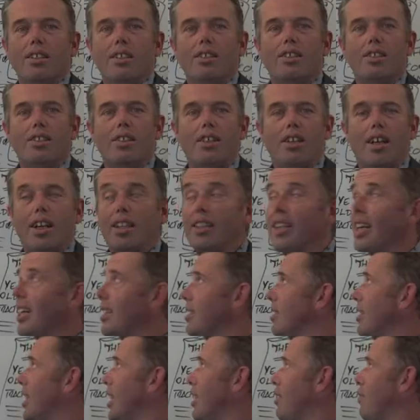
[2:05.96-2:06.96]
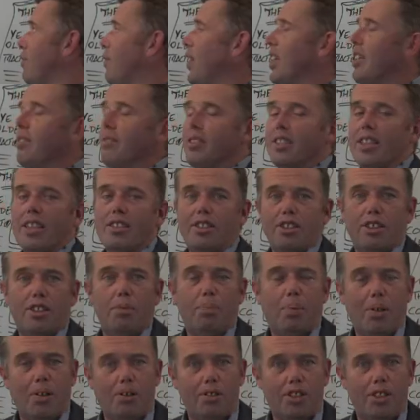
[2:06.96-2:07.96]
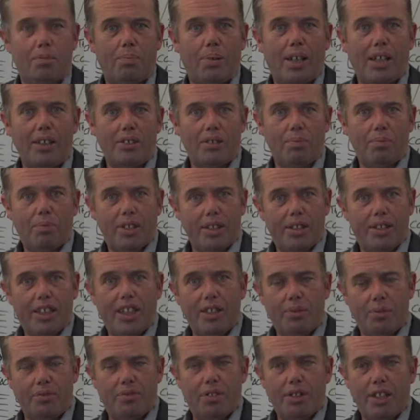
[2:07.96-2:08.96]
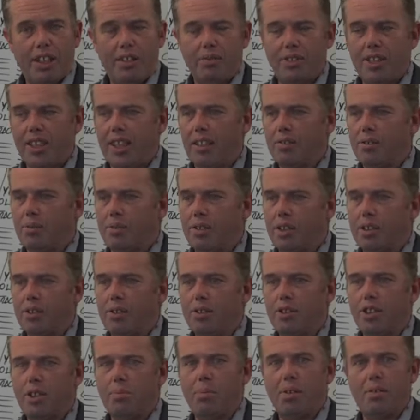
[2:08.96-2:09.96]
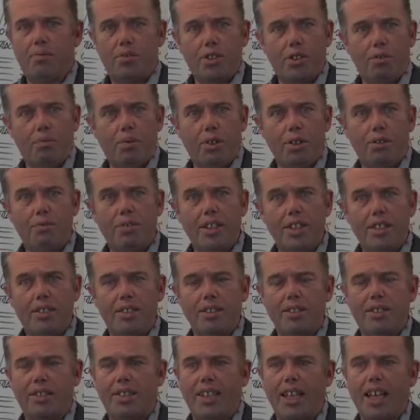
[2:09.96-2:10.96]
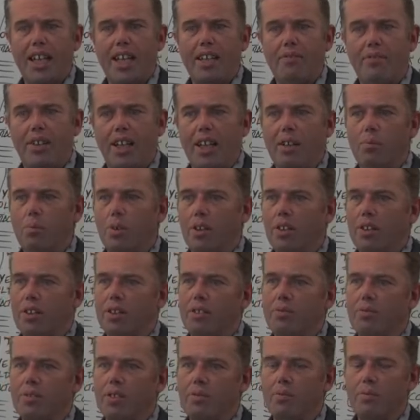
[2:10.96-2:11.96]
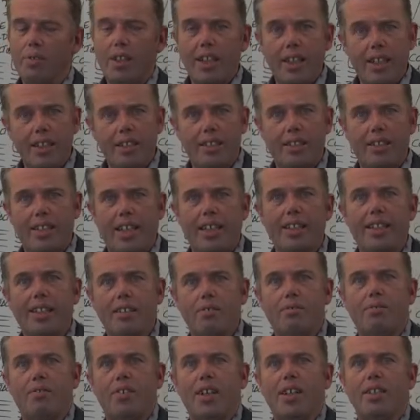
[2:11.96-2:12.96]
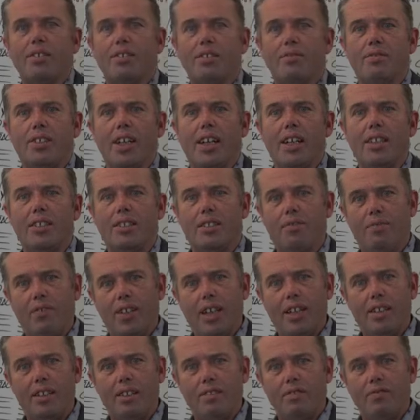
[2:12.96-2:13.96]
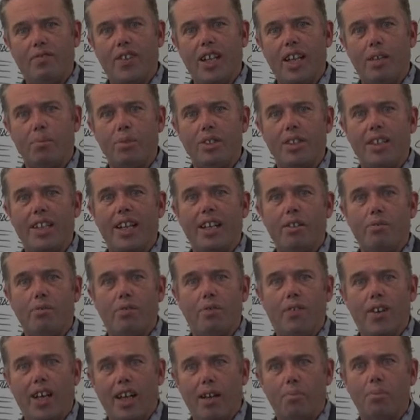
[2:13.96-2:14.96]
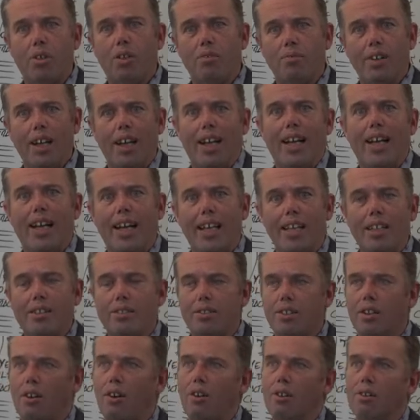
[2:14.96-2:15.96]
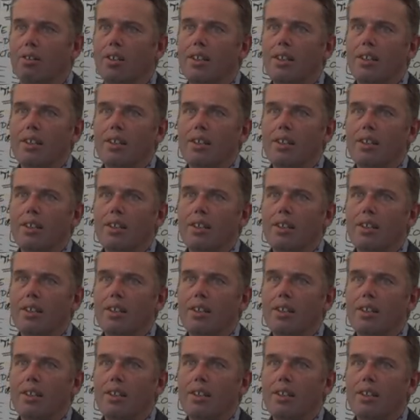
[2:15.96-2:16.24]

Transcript: So, and that figure is actually supported by some research we've done ourselves with the customer. We've just run a recent survey, and one of the really standout facts of that is the fact that farmers are now far more reliant on